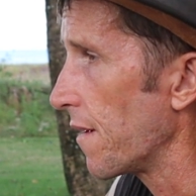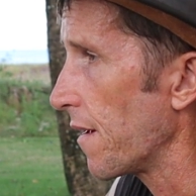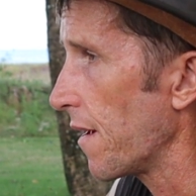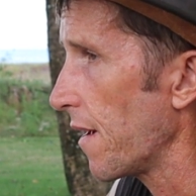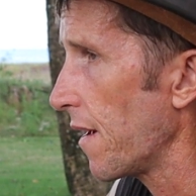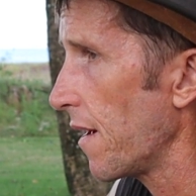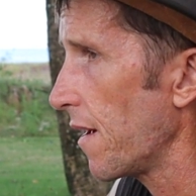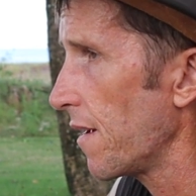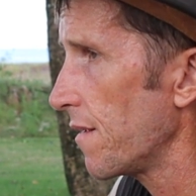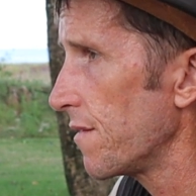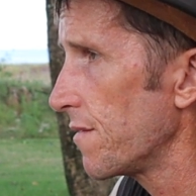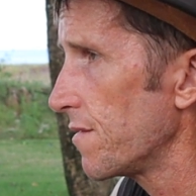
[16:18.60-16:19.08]

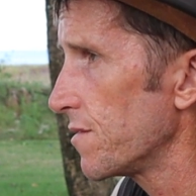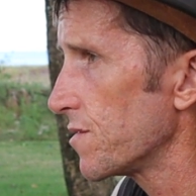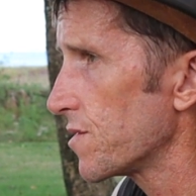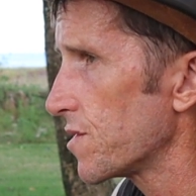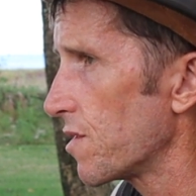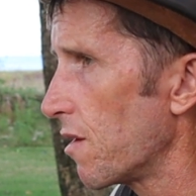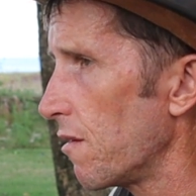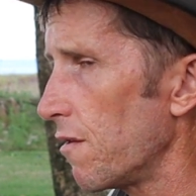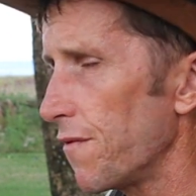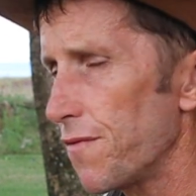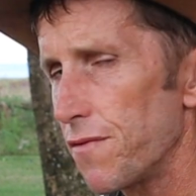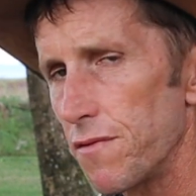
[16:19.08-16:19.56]
And
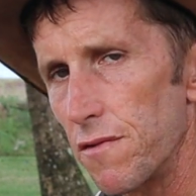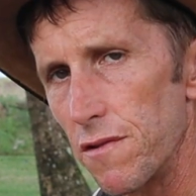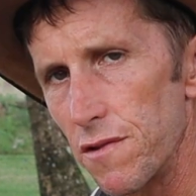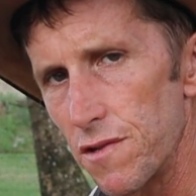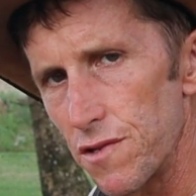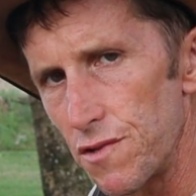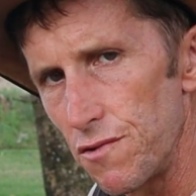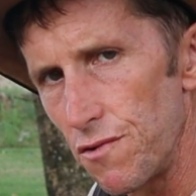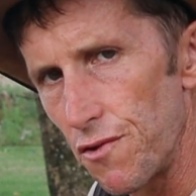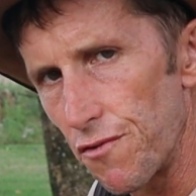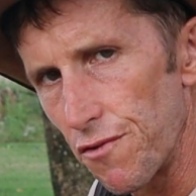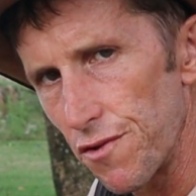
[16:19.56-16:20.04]
this
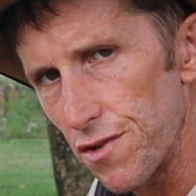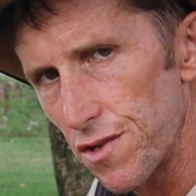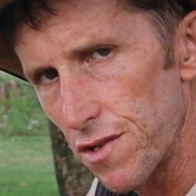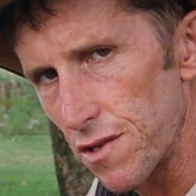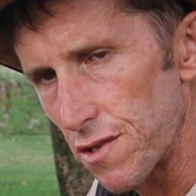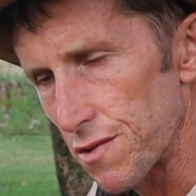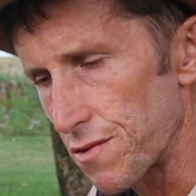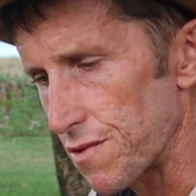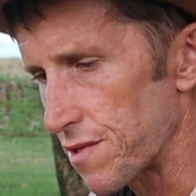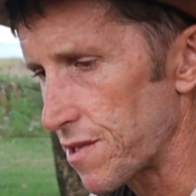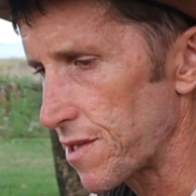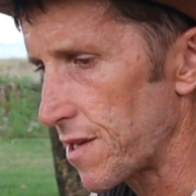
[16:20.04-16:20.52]

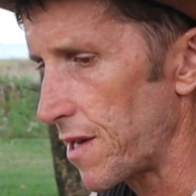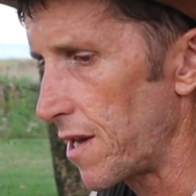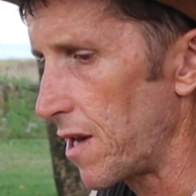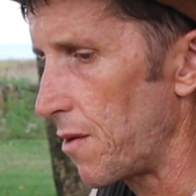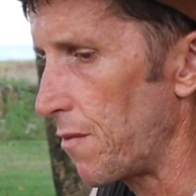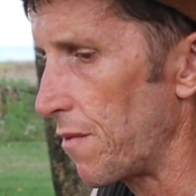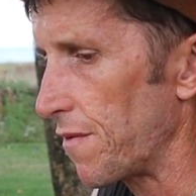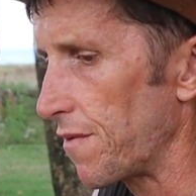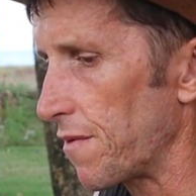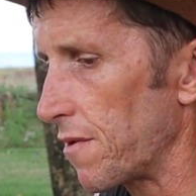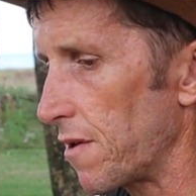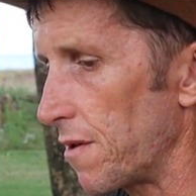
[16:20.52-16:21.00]
nutritionist was
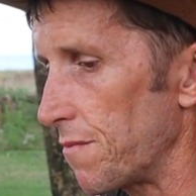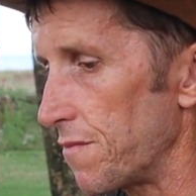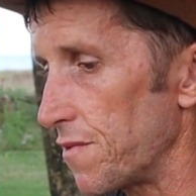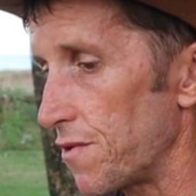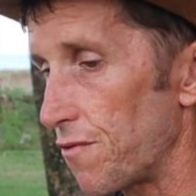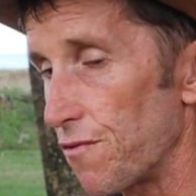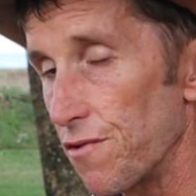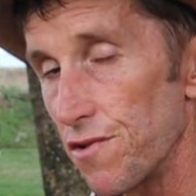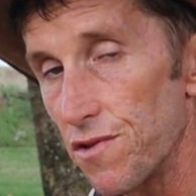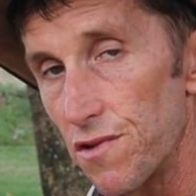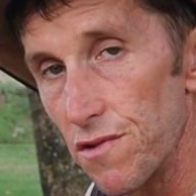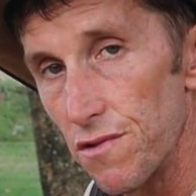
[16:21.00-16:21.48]
saying one time, this
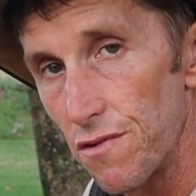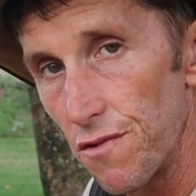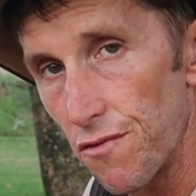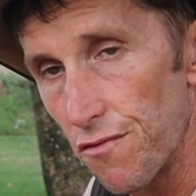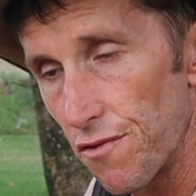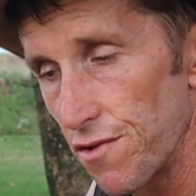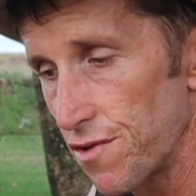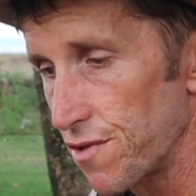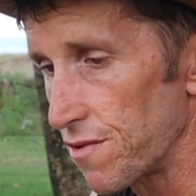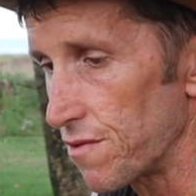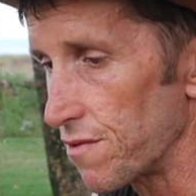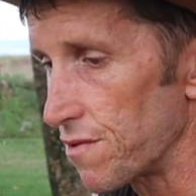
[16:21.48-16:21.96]
Christian
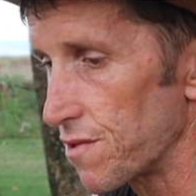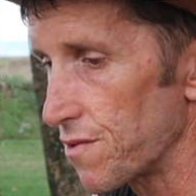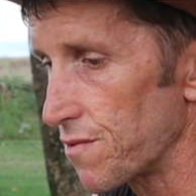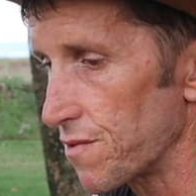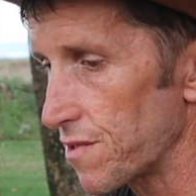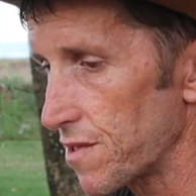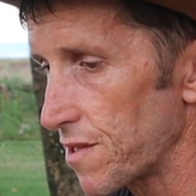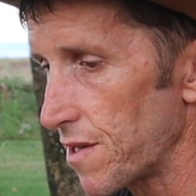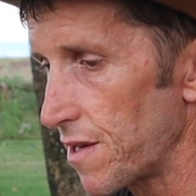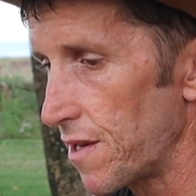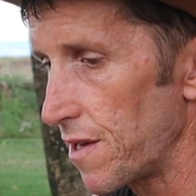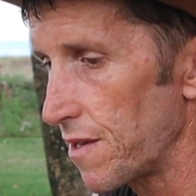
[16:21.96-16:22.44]
nutritionist
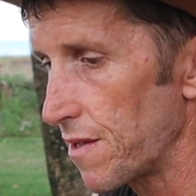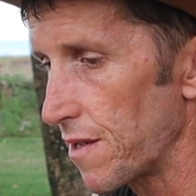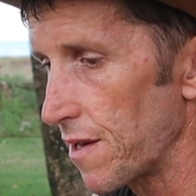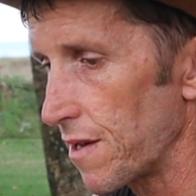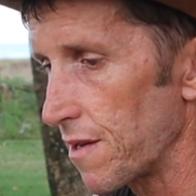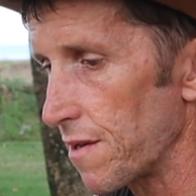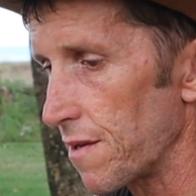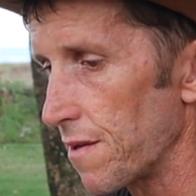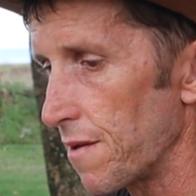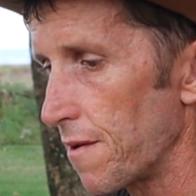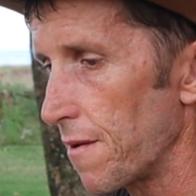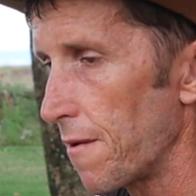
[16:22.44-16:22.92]
was saying that